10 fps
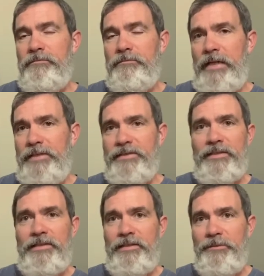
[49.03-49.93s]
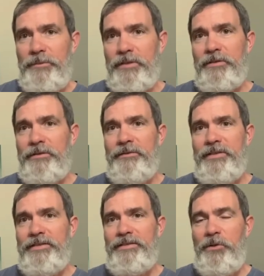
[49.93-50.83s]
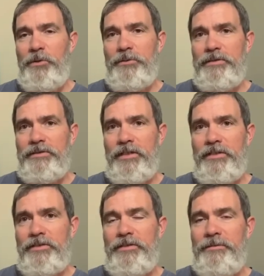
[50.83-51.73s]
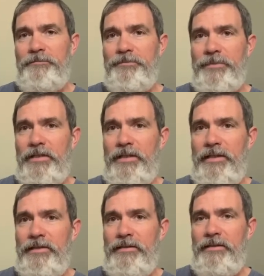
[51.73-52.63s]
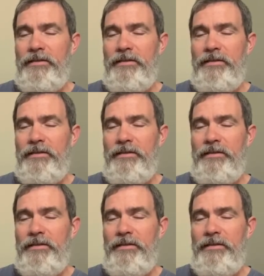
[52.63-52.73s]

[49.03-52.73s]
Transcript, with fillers: basically the middle of this whole discussion, and